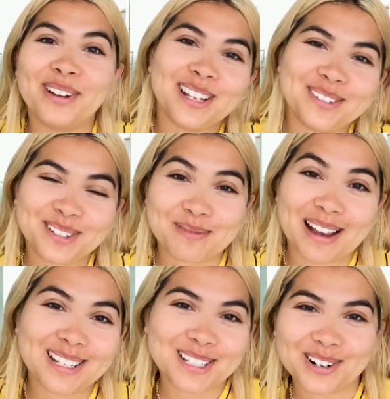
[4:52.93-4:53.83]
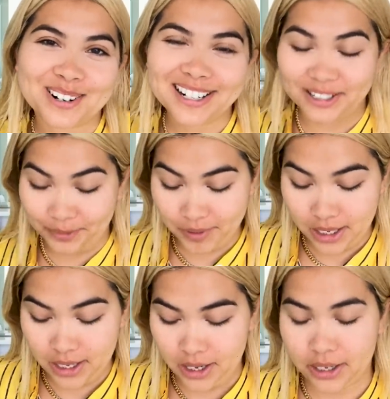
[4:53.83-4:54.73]
welcome to my tutorial.
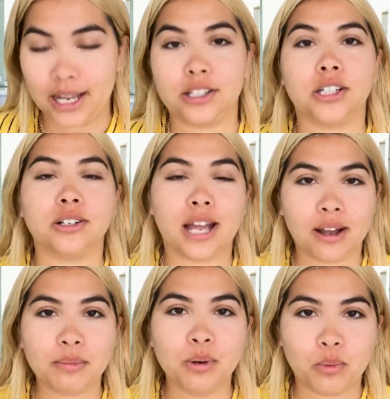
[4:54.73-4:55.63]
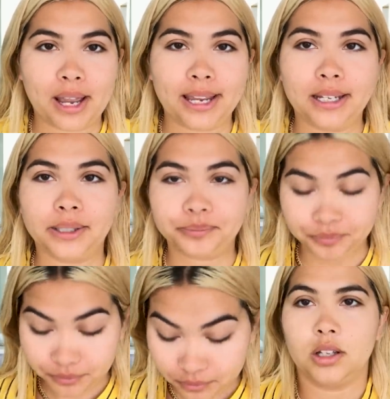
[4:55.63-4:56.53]
Okay, so now I'm awake.
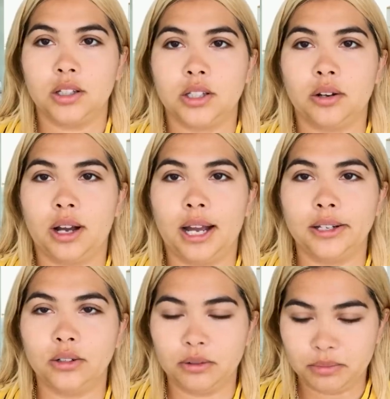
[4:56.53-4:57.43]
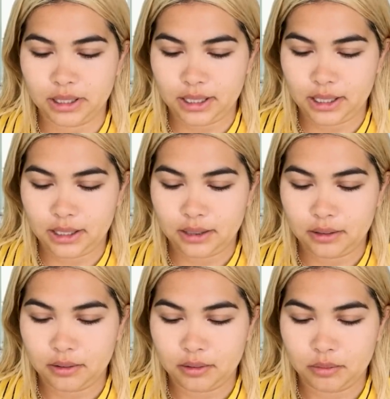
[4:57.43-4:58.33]
So I normally
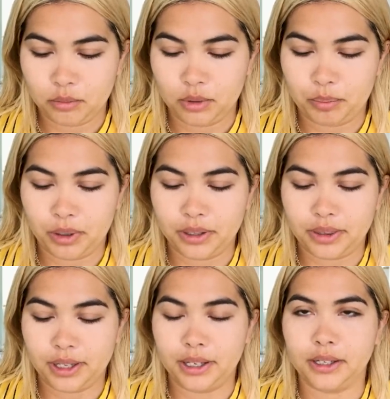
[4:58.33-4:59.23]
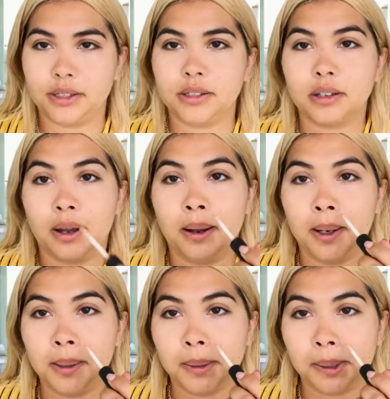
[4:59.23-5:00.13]
will put this
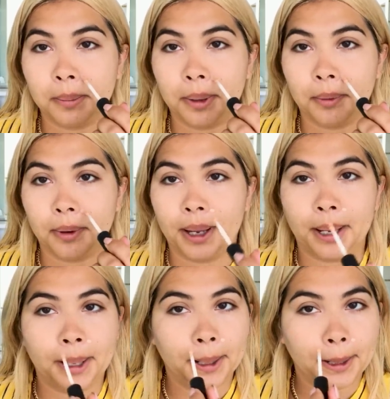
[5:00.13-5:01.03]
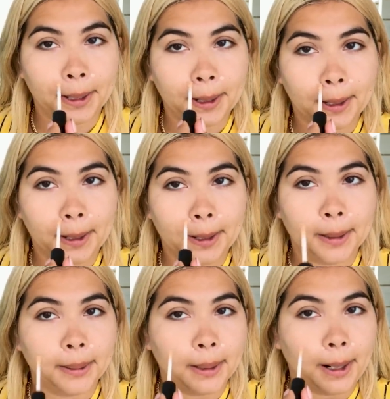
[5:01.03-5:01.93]
on some of the red
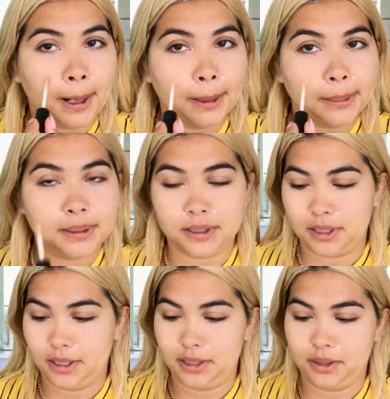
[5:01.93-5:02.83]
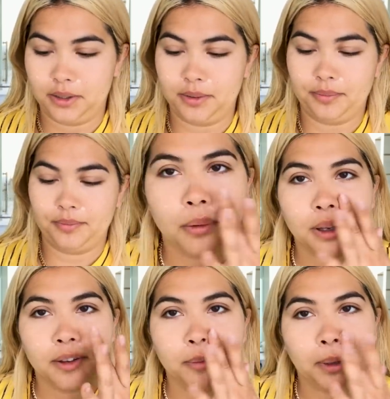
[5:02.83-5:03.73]
dots because
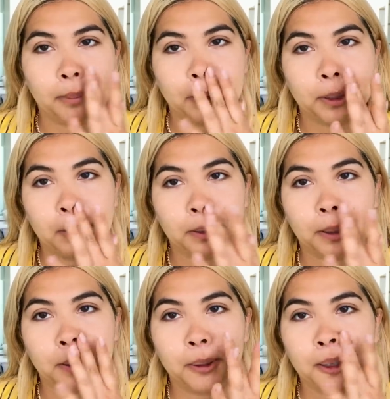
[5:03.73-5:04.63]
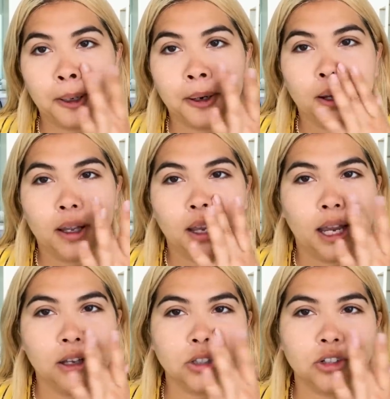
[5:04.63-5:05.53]
We have blemishes here and there.
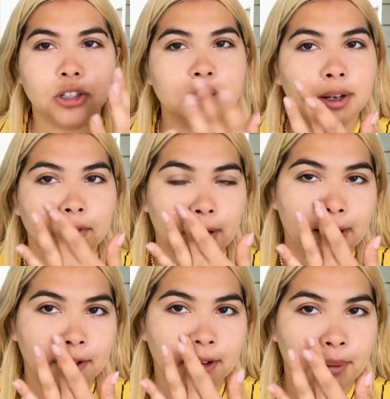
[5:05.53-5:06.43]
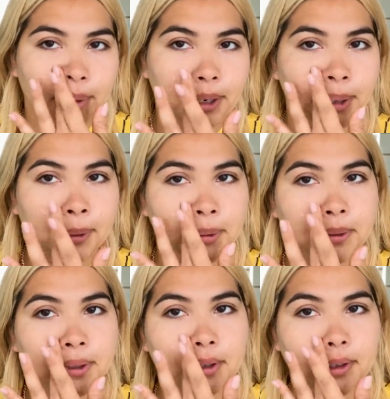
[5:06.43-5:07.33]
I also just get red around my
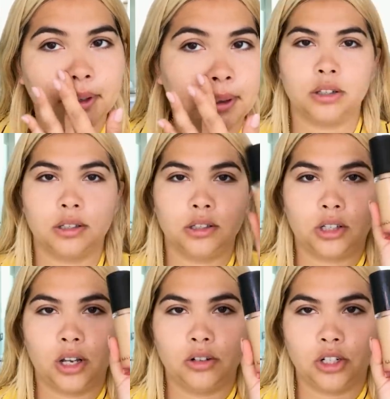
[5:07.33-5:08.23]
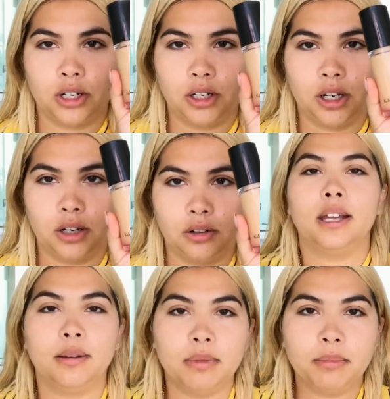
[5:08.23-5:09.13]
nose. This is
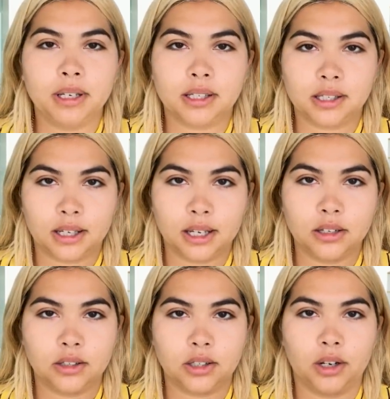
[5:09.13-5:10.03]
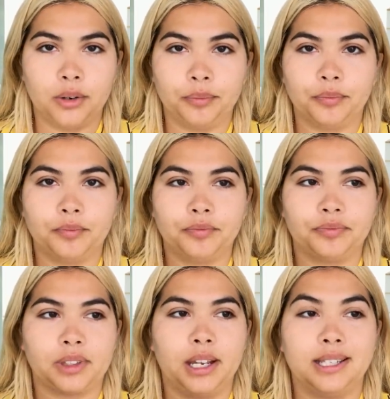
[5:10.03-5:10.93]
Cogendo. It mimics skin, so
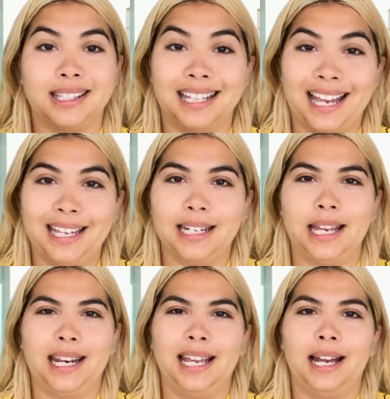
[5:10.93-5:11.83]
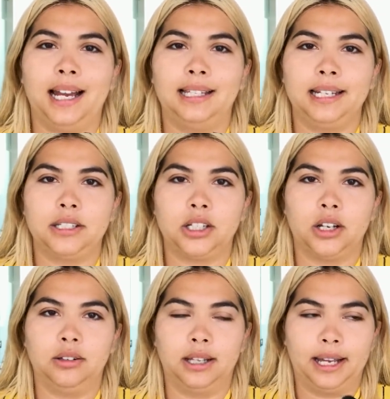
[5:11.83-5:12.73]
it's light, and I, I like to
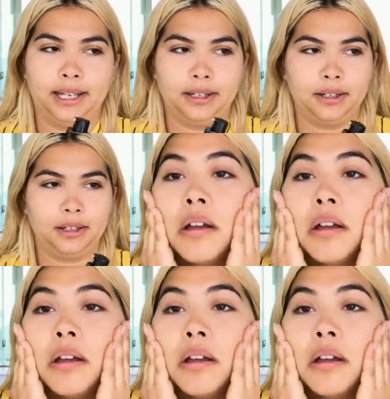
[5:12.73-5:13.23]
go light.